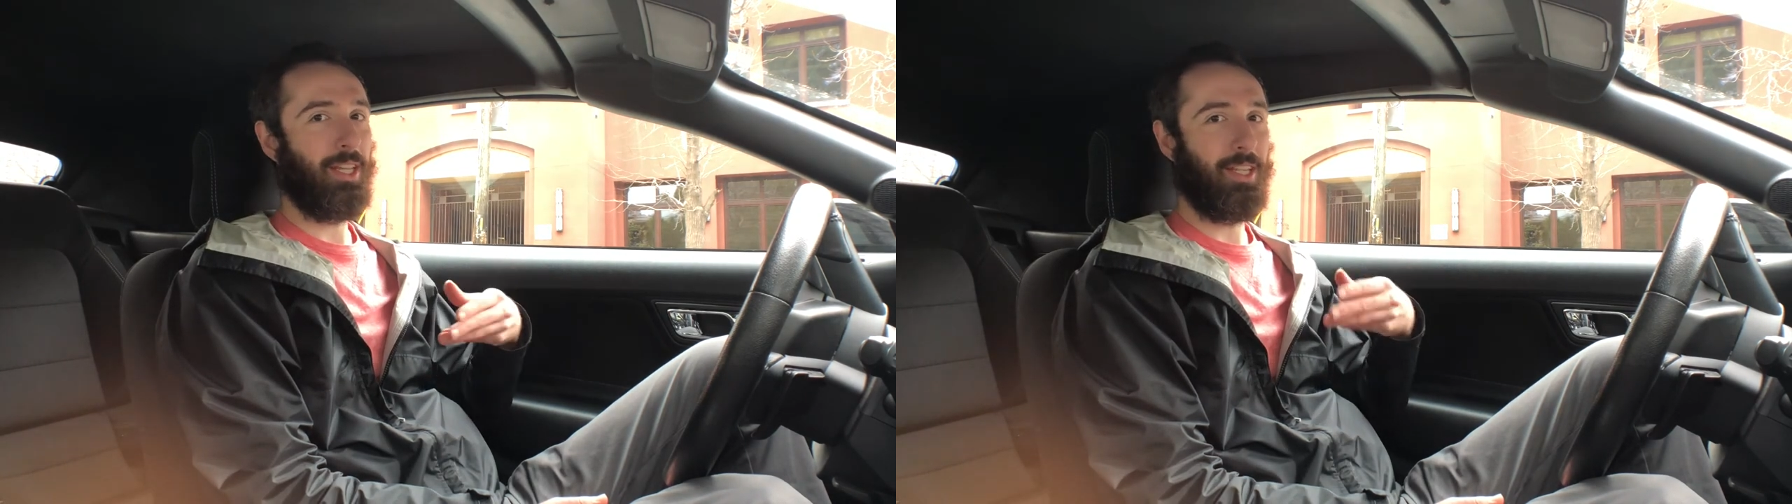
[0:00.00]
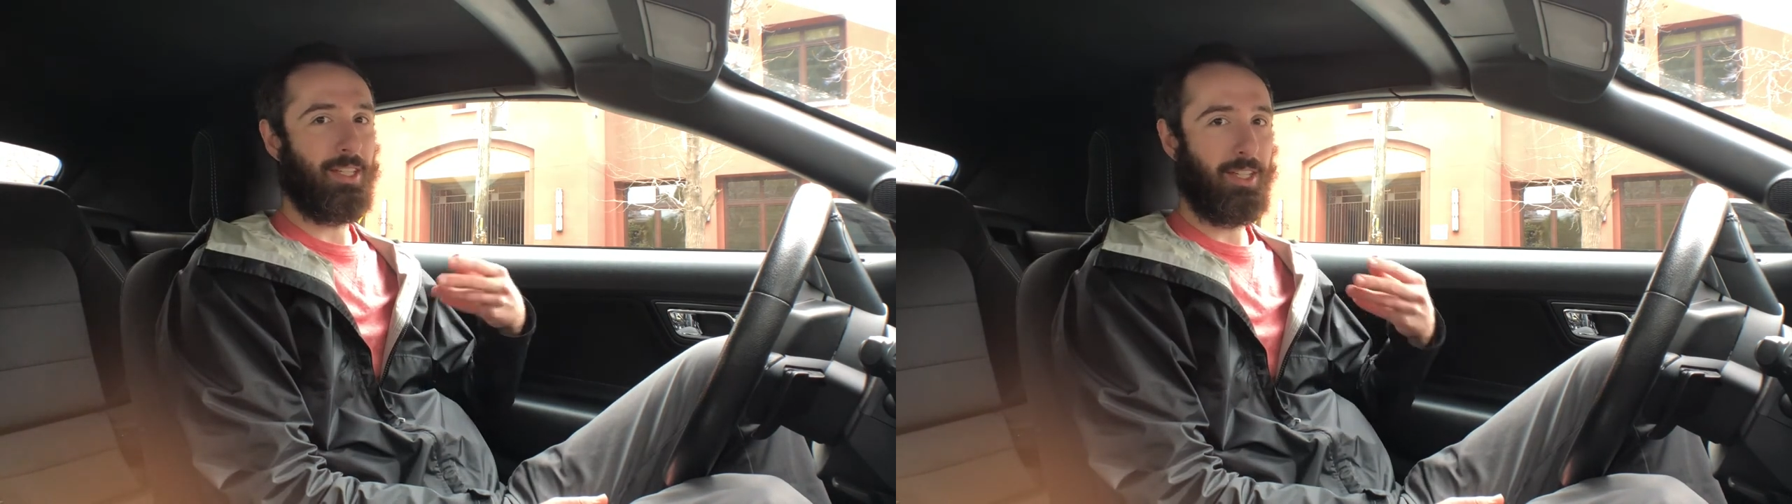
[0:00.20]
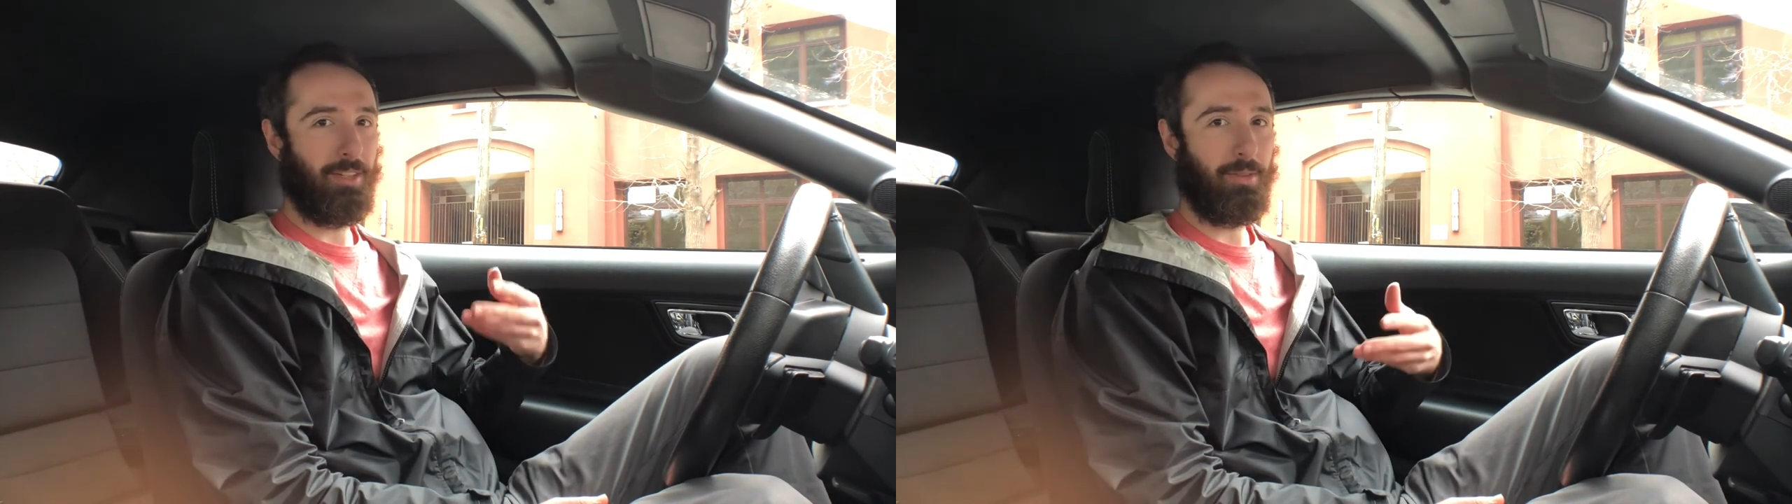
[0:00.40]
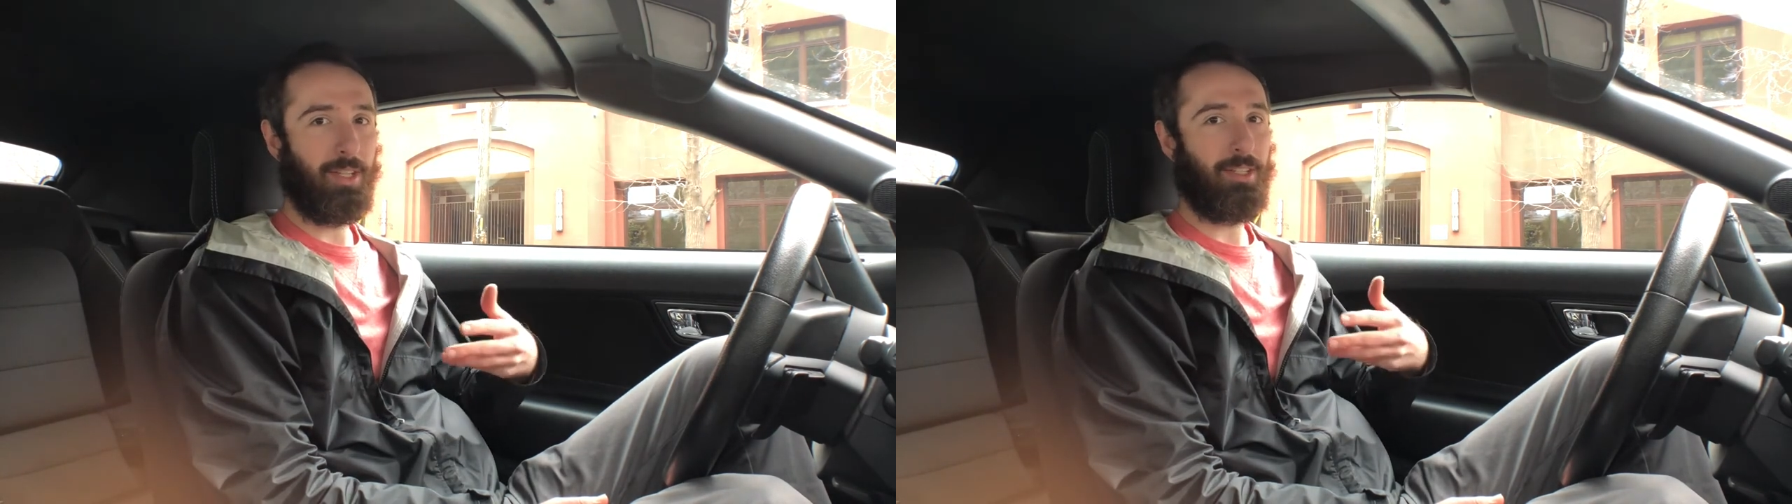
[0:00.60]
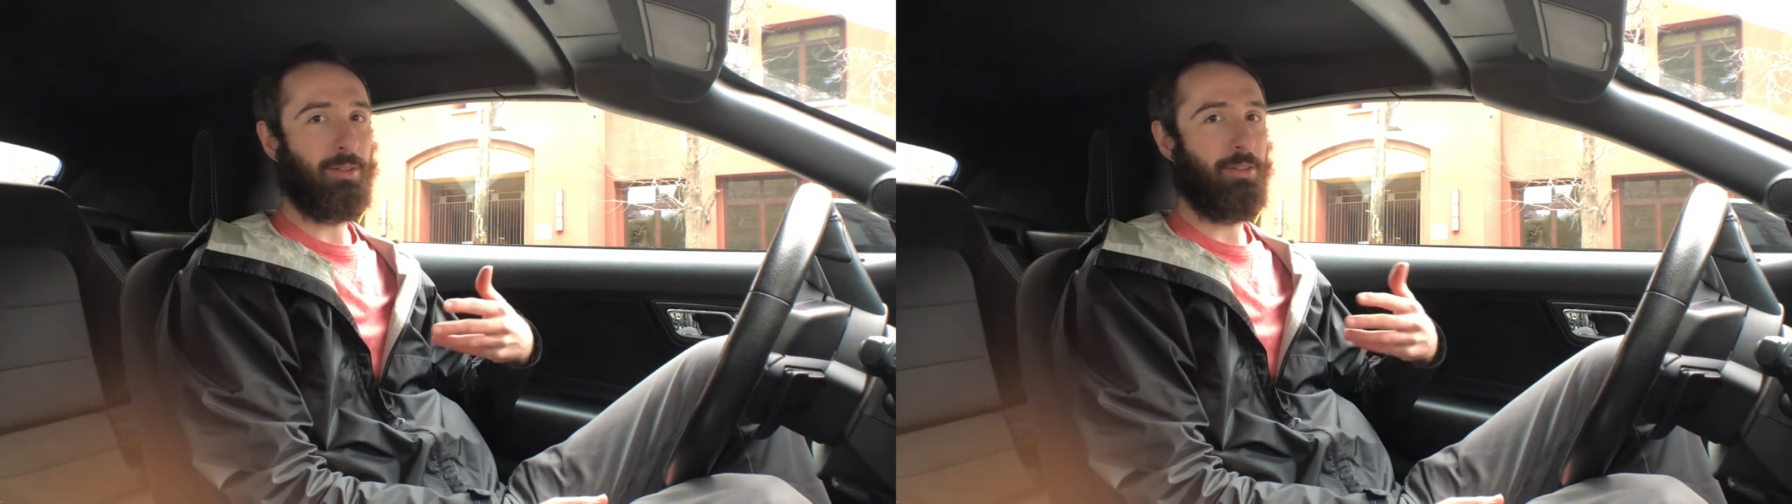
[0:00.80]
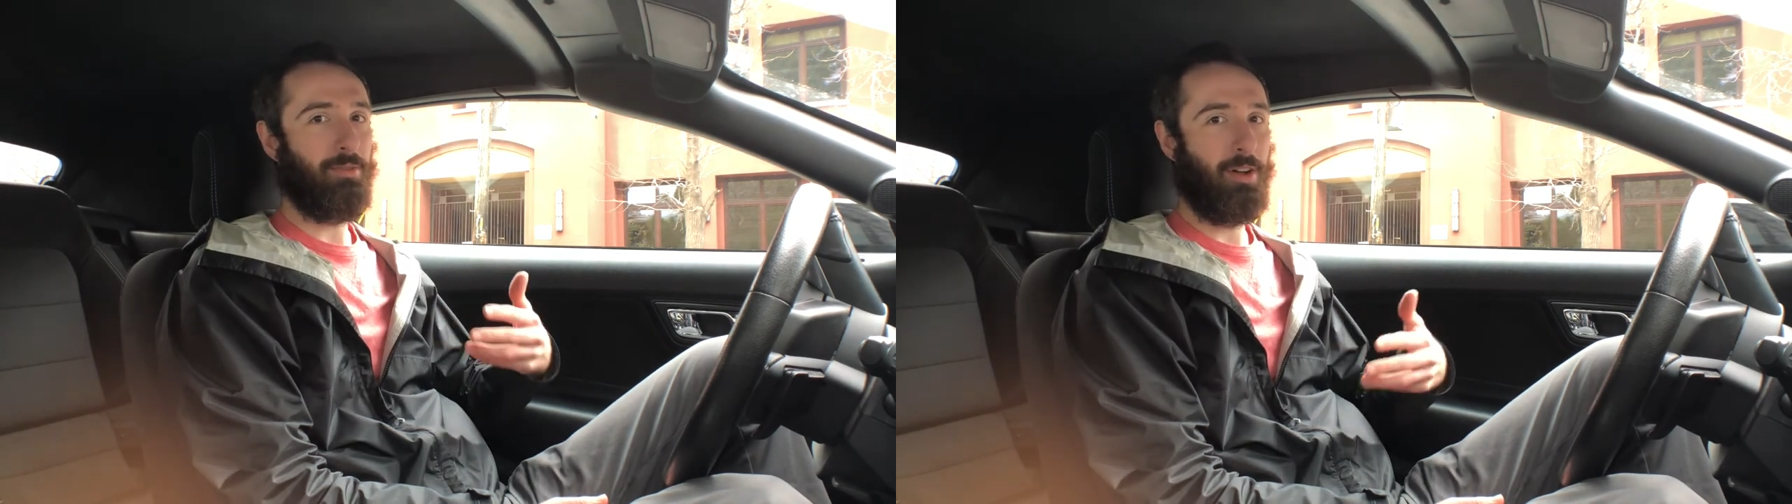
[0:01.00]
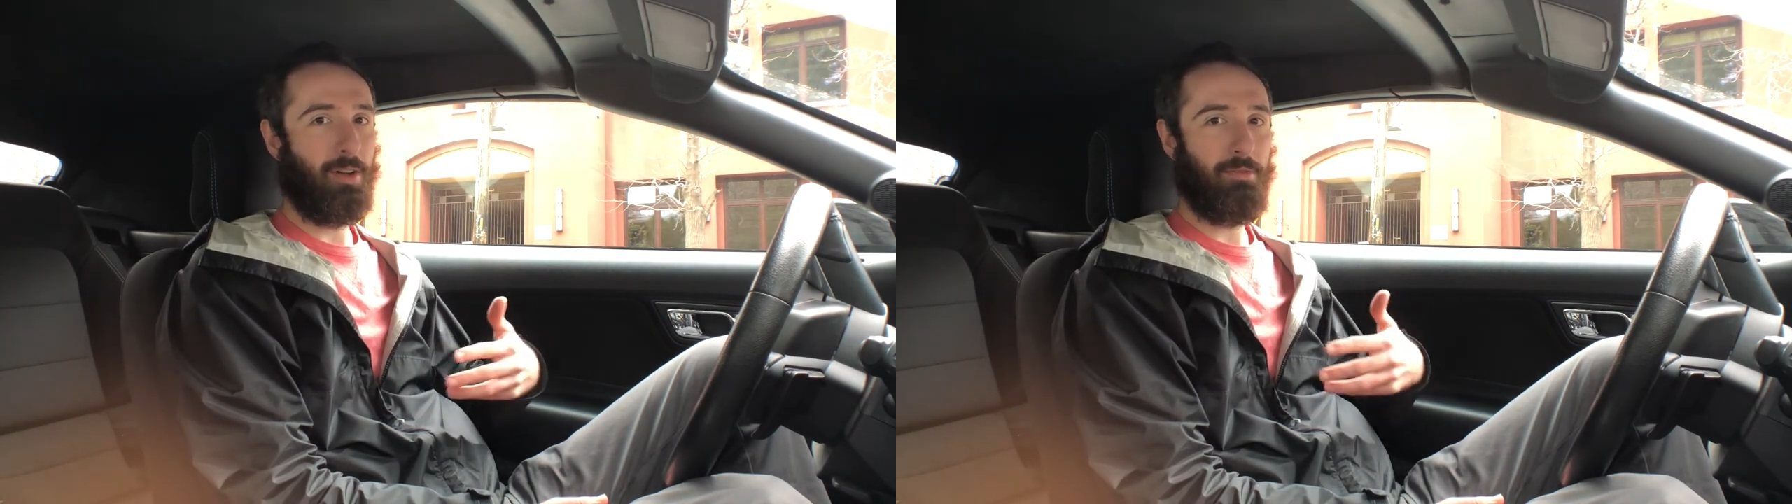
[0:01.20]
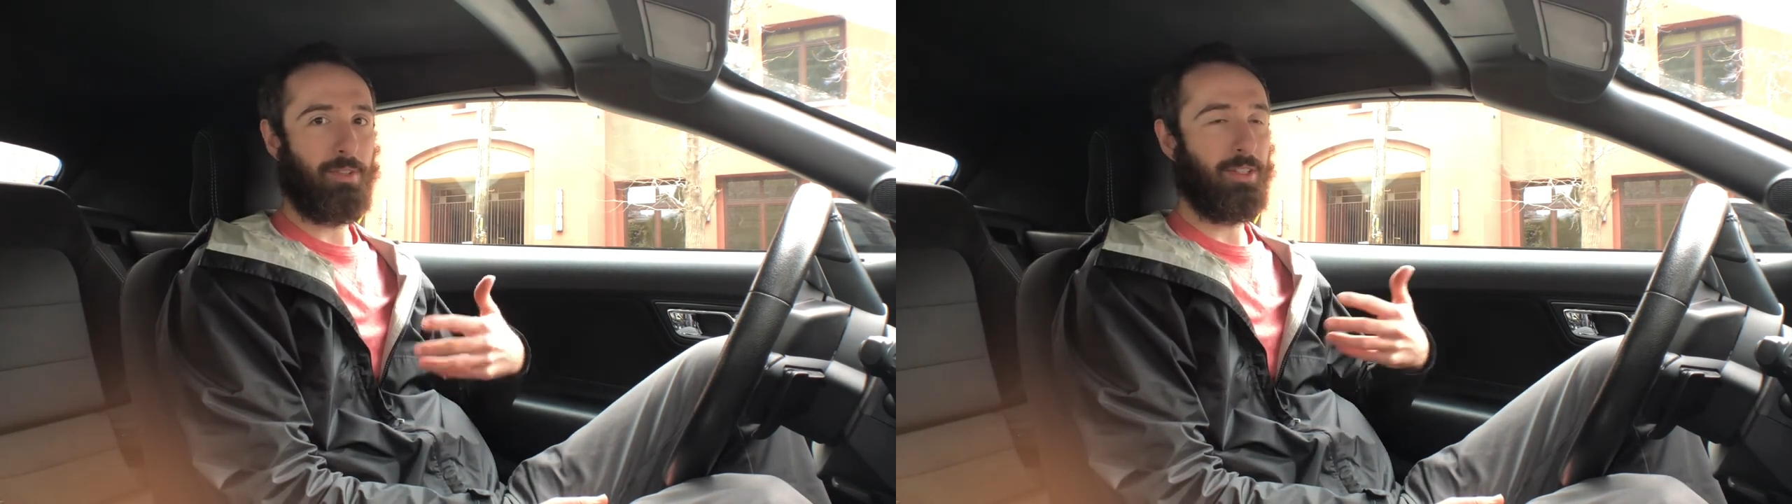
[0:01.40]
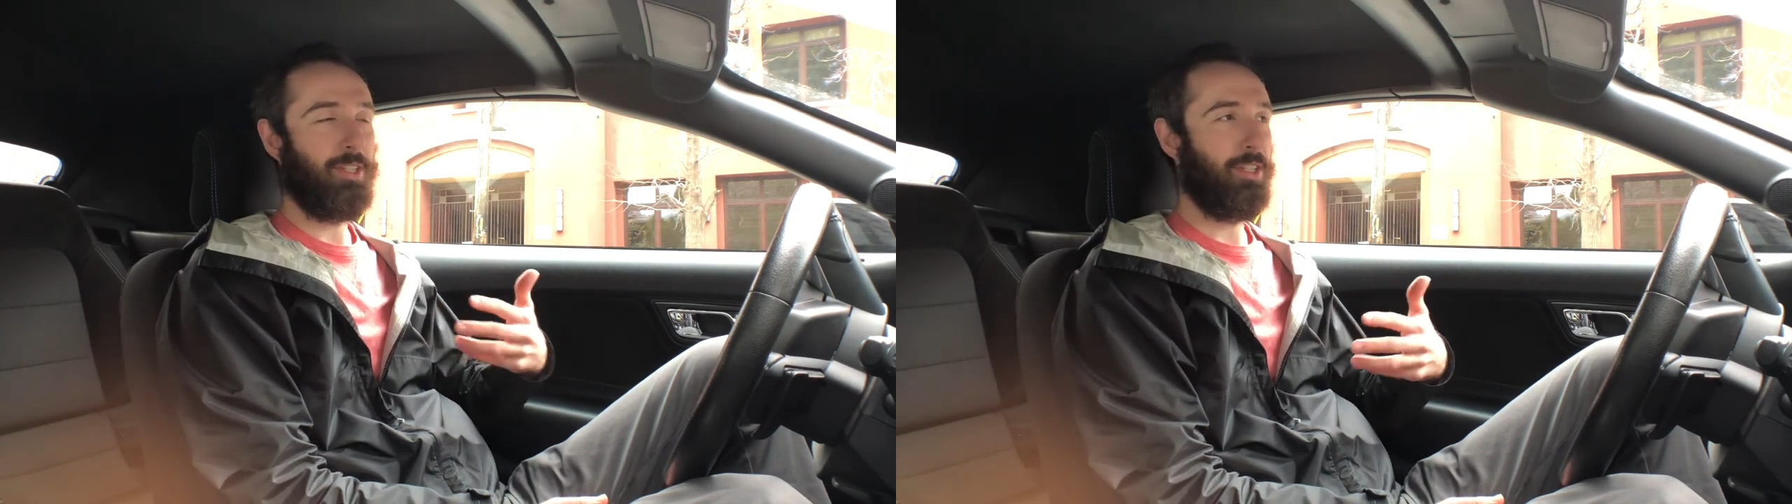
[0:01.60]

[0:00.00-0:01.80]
continuing to evolve and,